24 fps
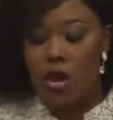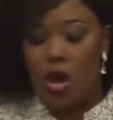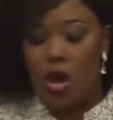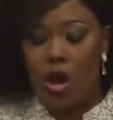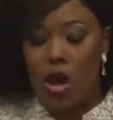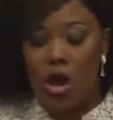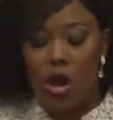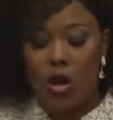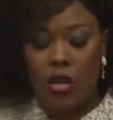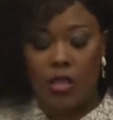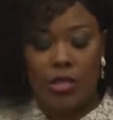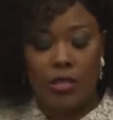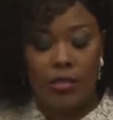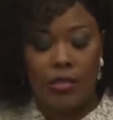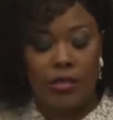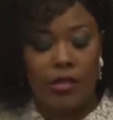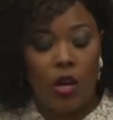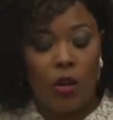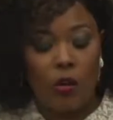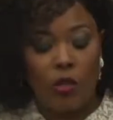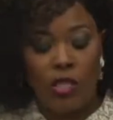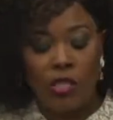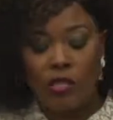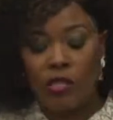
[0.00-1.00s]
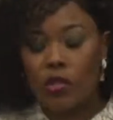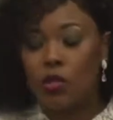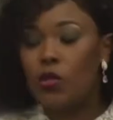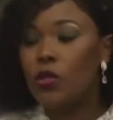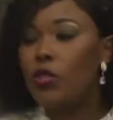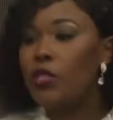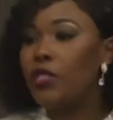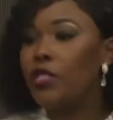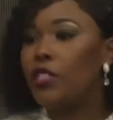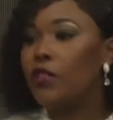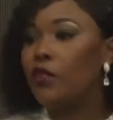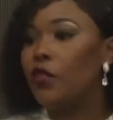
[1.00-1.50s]
On the southeast
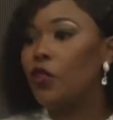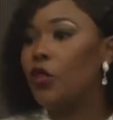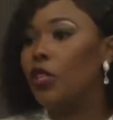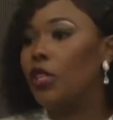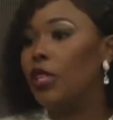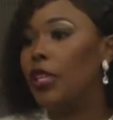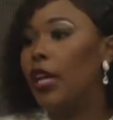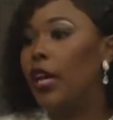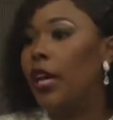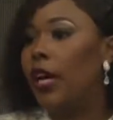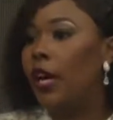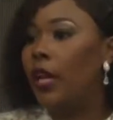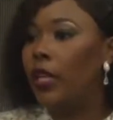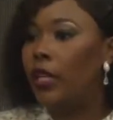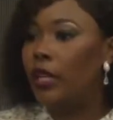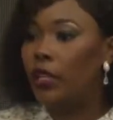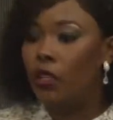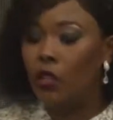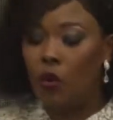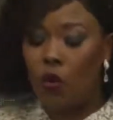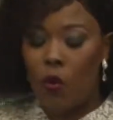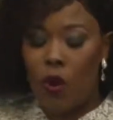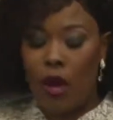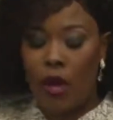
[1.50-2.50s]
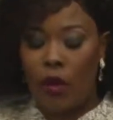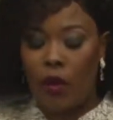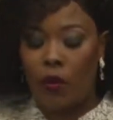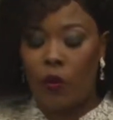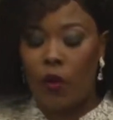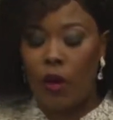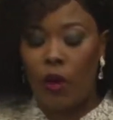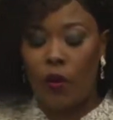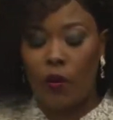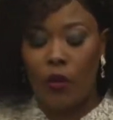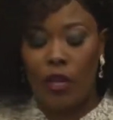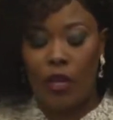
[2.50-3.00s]
coast of Trinidad, in the
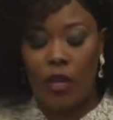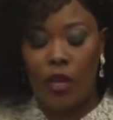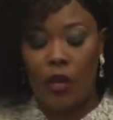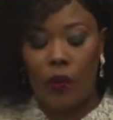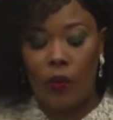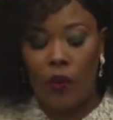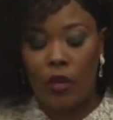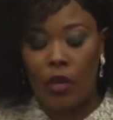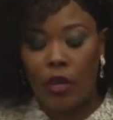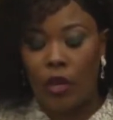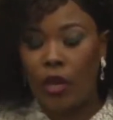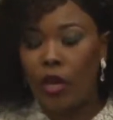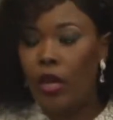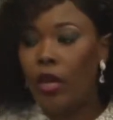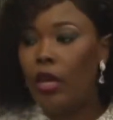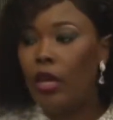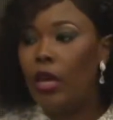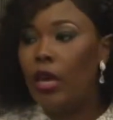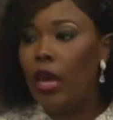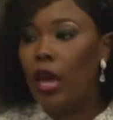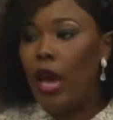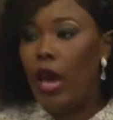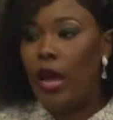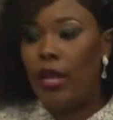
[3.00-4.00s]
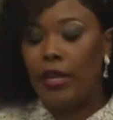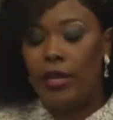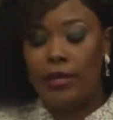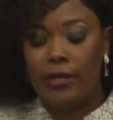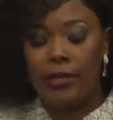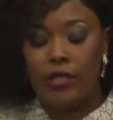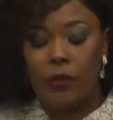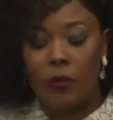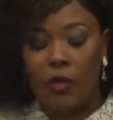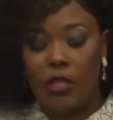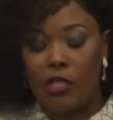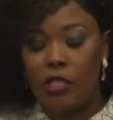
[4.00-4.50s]
Guayguari area, an
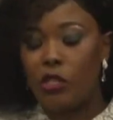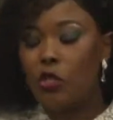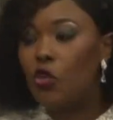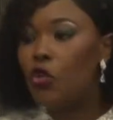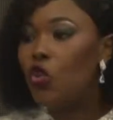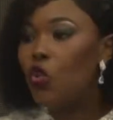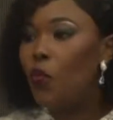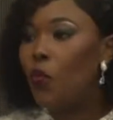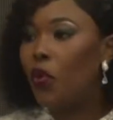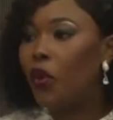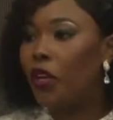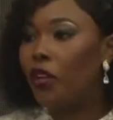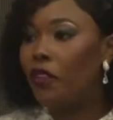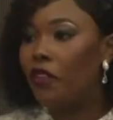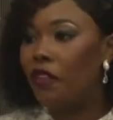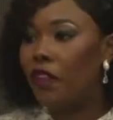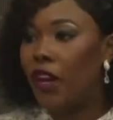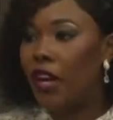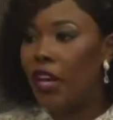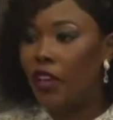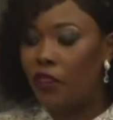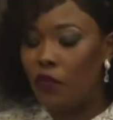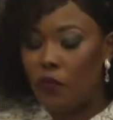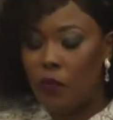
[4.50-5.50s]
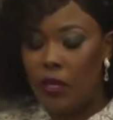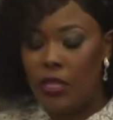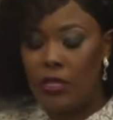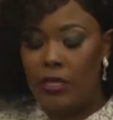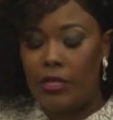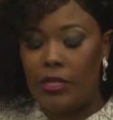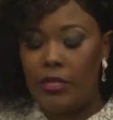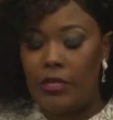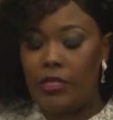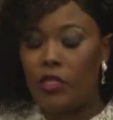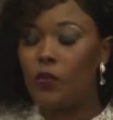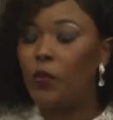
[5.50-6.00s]
estimated 2.5
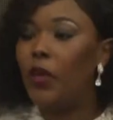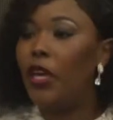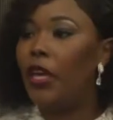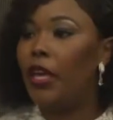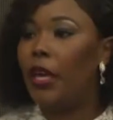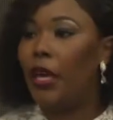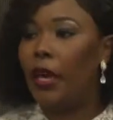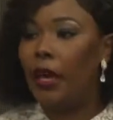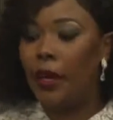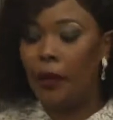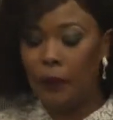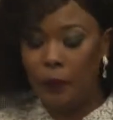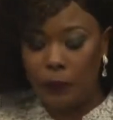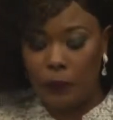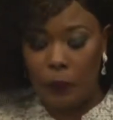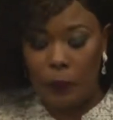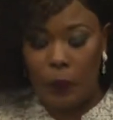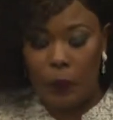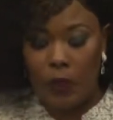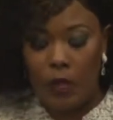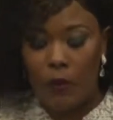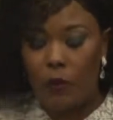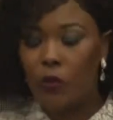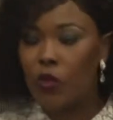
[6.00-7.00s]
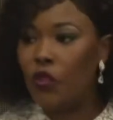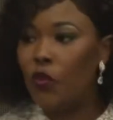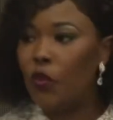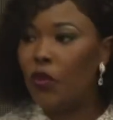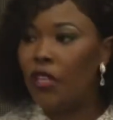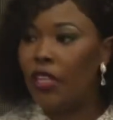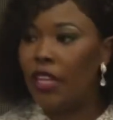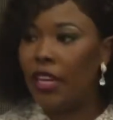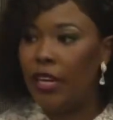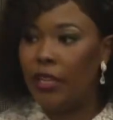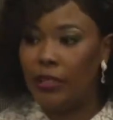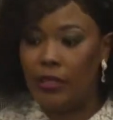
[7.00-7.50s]
meters per year
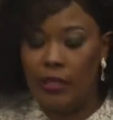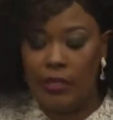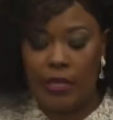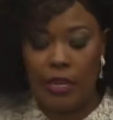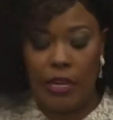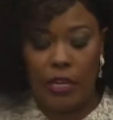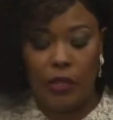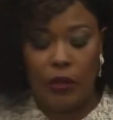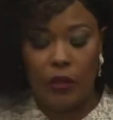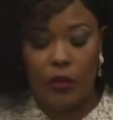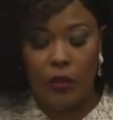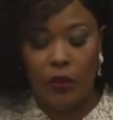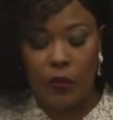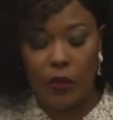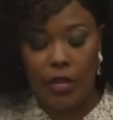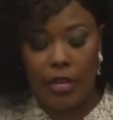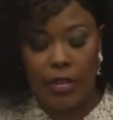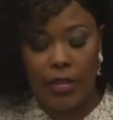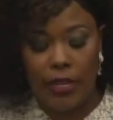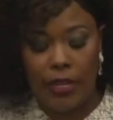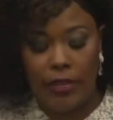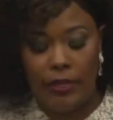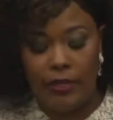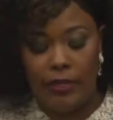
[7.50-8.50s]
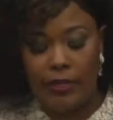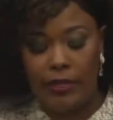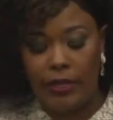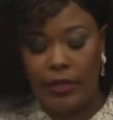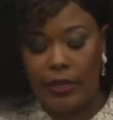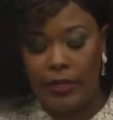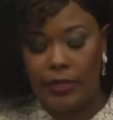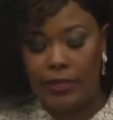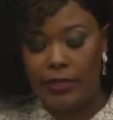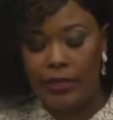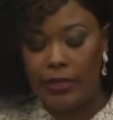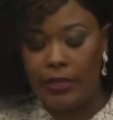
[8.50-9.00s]
between 1993 and
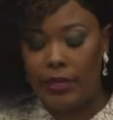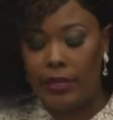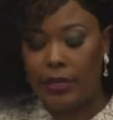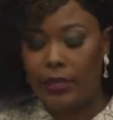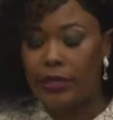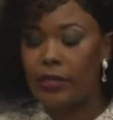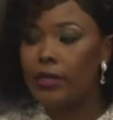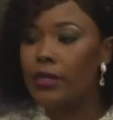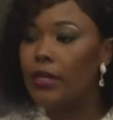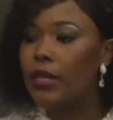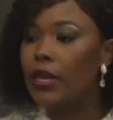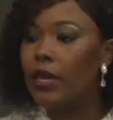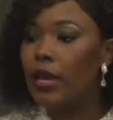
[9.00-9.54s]
1996.